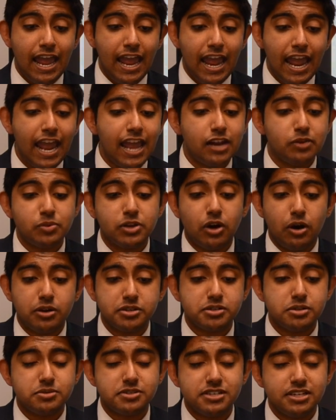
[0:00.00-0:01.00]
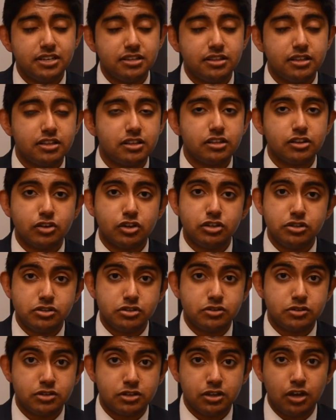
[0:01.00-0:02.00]
And we also see that the
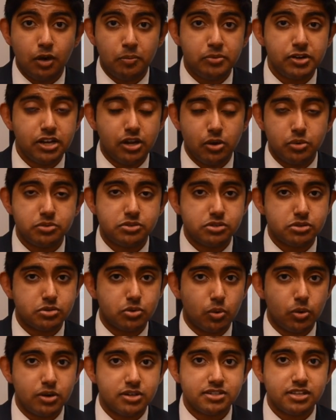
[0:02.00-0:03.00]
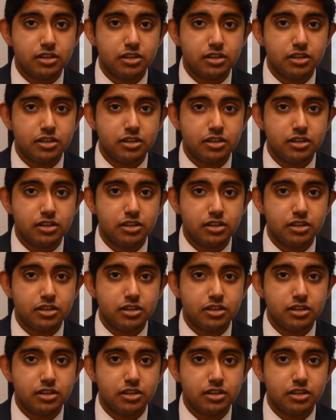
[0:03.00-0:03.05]
company-owned stores